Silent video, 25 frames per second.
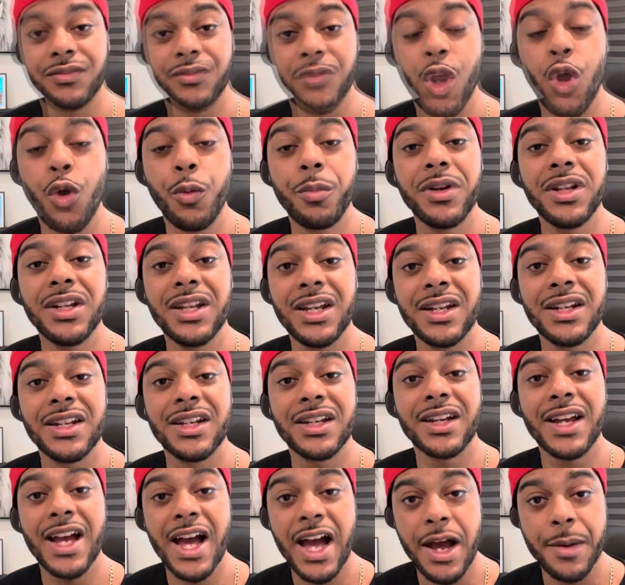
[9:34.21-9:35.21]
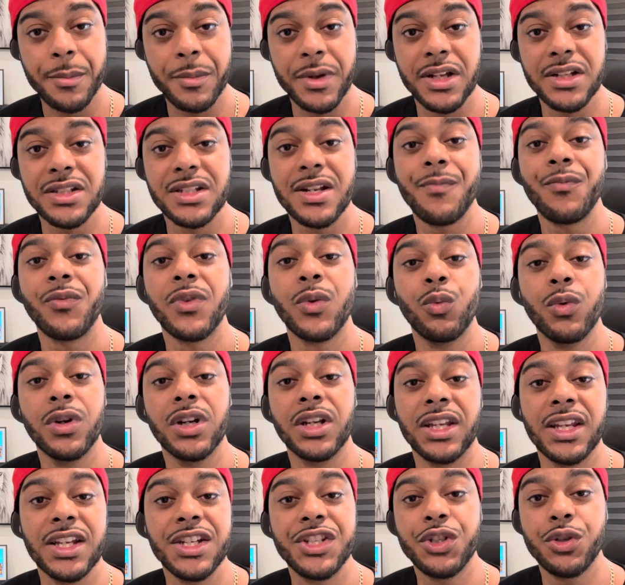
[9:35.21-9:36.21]
Open-ended comments will
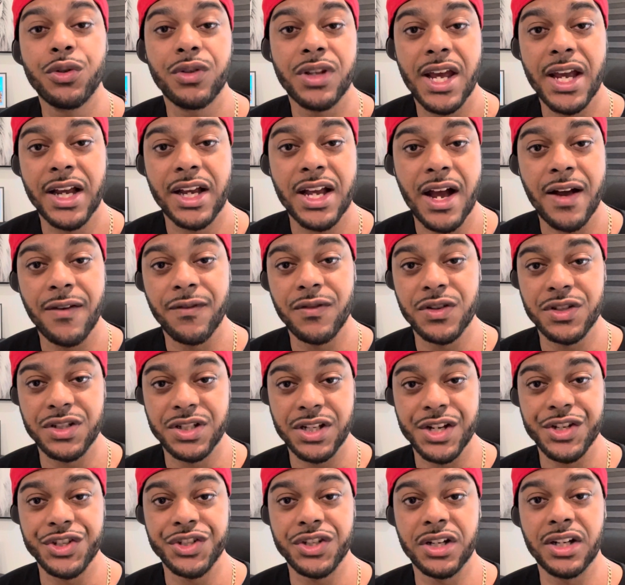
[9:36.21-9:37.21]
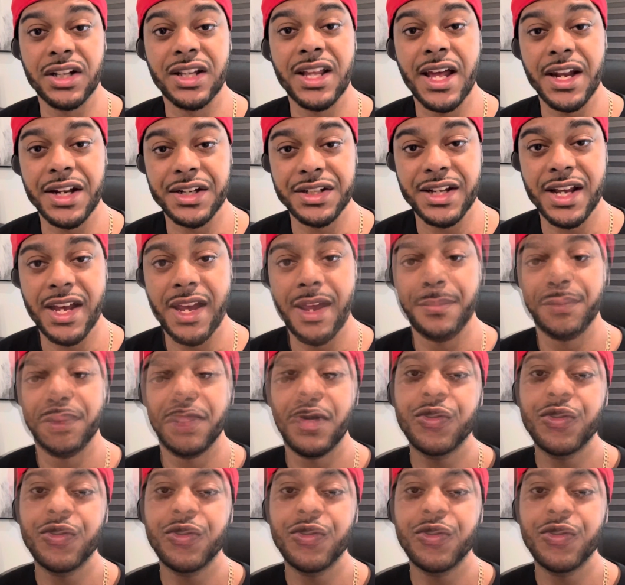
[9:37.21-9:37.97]
get you that conversation a lot of times.